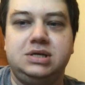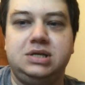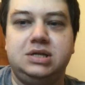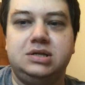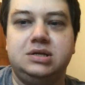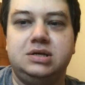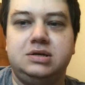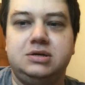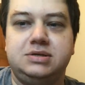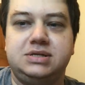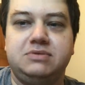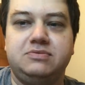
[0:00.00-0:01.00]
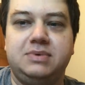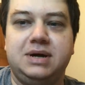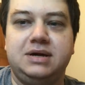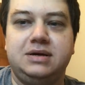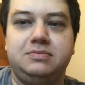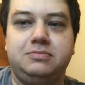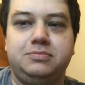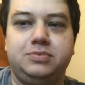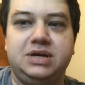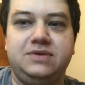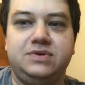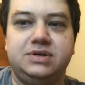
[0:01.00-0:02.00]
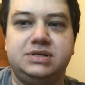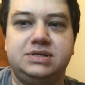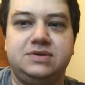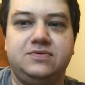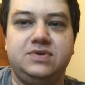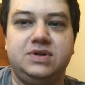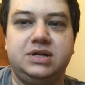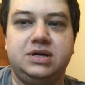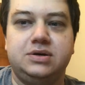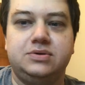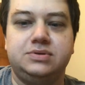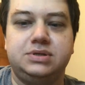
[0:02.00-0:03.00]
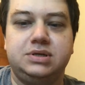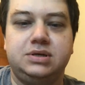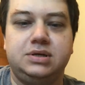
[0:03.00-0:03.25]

in some of my previous videos,